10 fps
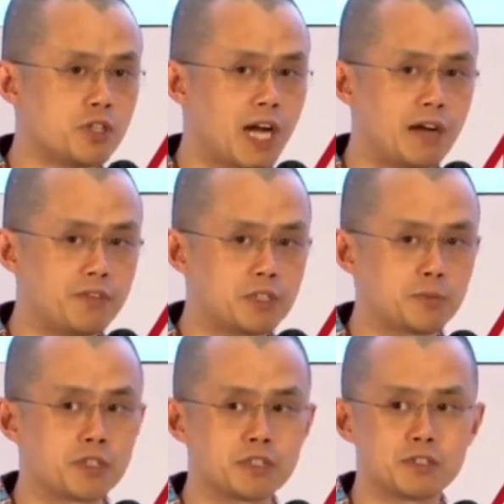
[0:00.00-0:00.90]
for an
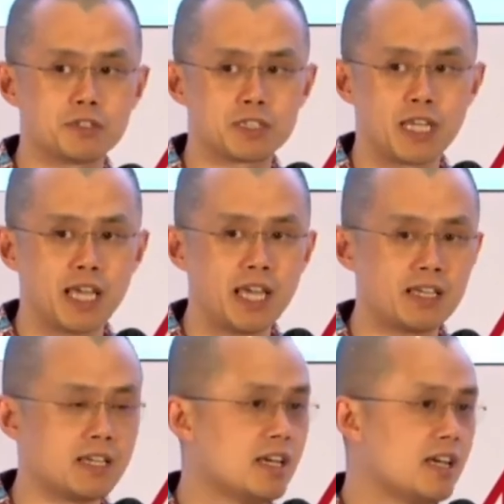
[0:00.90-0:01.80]
average person to say,
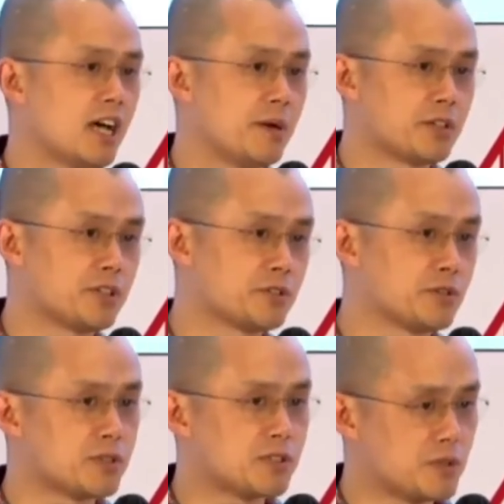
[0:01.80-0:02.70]
hey, I'm going
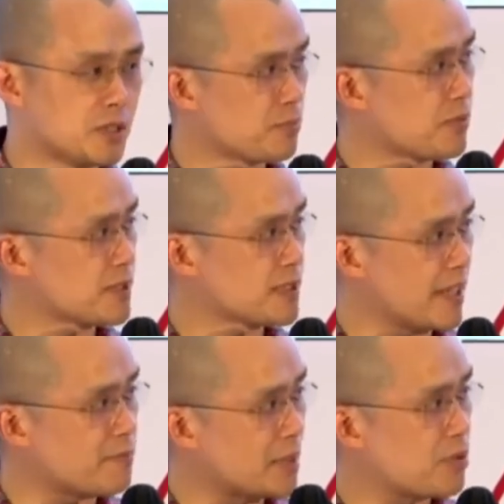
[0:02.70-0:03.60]
to
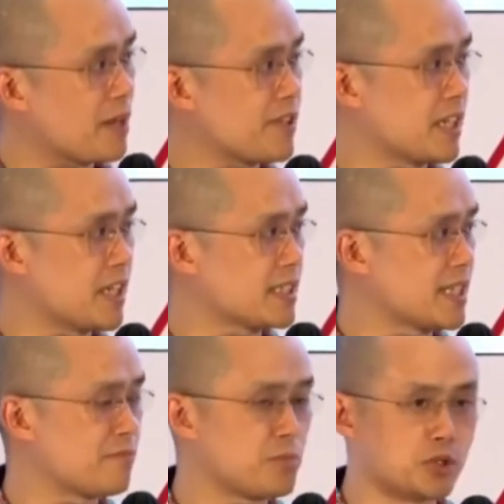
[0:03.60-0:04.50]
save my private
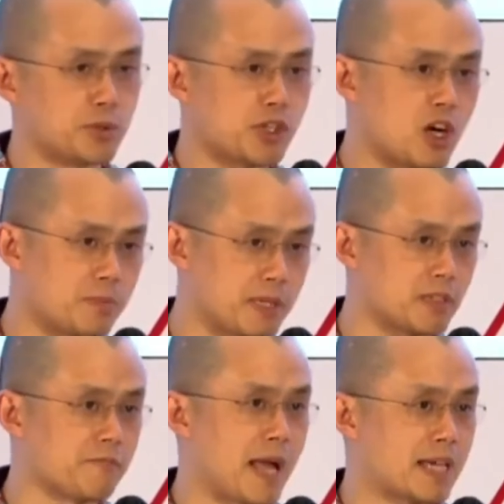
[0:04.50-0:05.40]
keys, have multiple
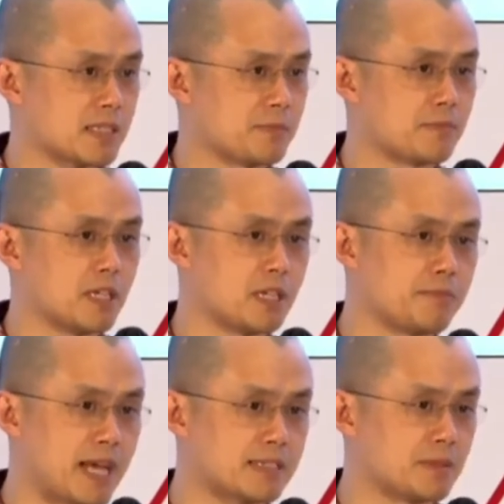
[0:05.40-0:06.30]
copies of
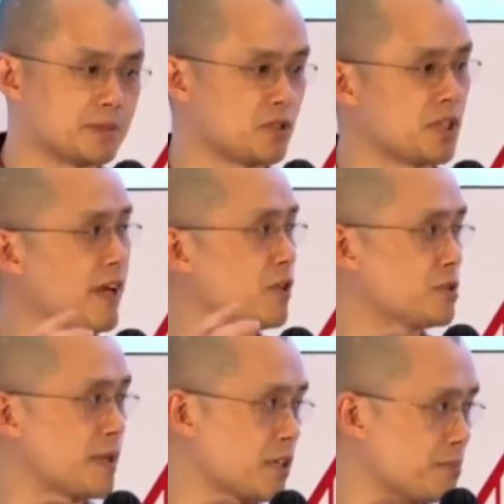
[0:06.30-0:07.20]
backups. So if I
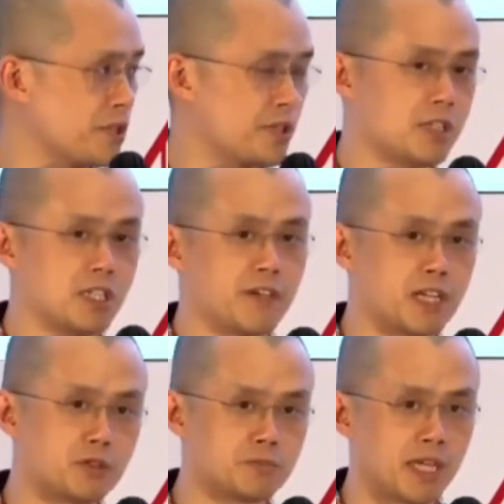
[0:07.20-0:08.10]
lose my computer, if I
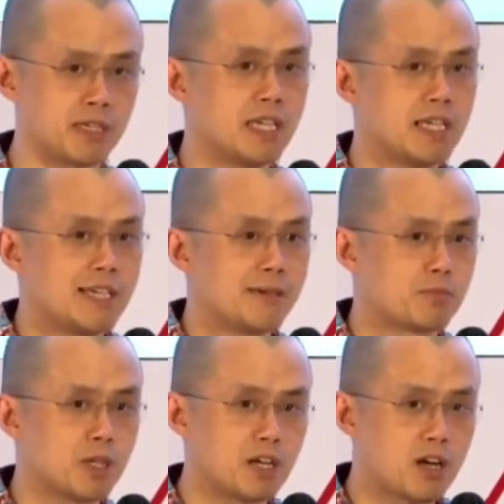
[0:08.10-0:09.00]
lose my
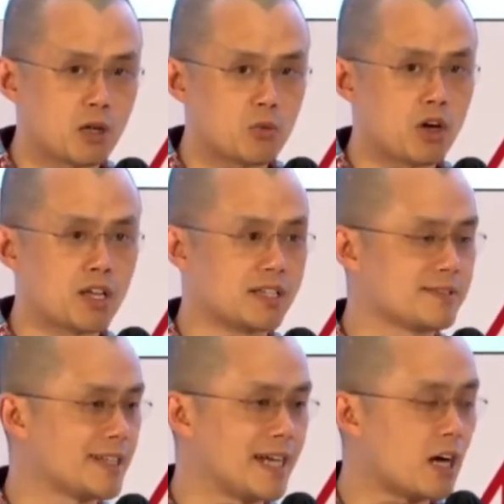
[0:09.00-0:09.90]

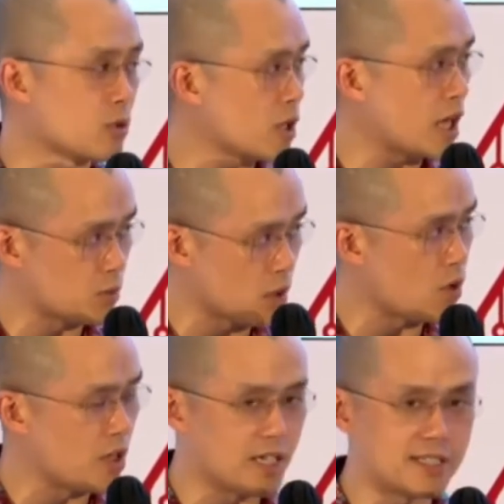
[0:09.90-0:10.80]
hardware
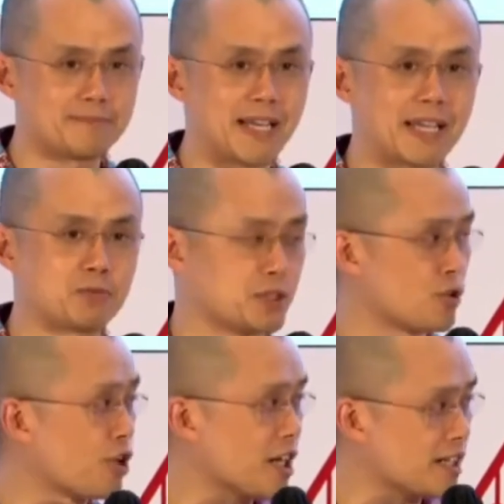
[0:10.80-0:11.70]
wallet, I can
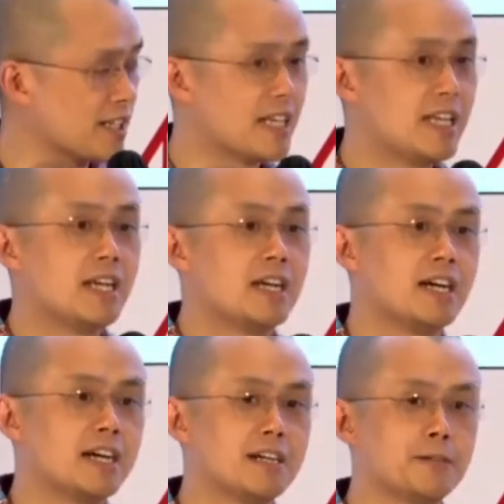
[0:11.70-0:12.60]
restore it.
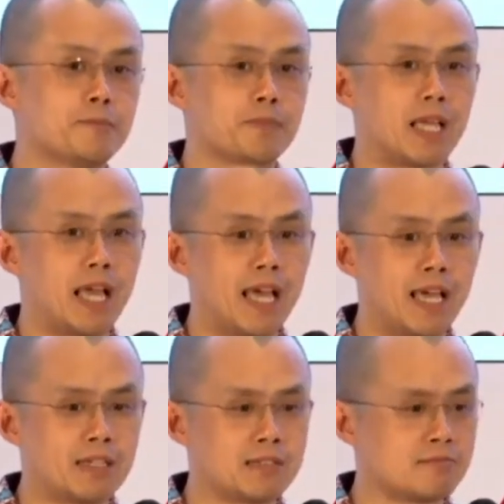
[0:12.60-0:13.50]

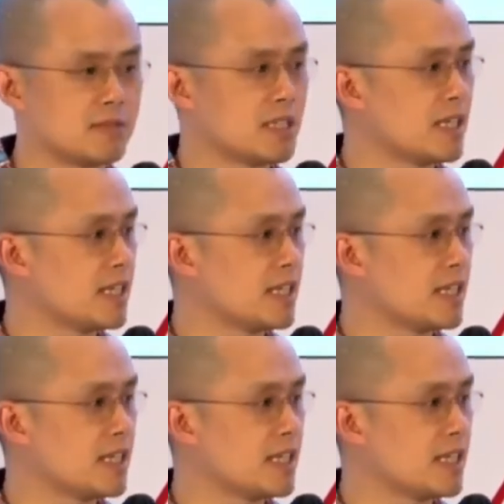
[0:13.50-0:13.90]
And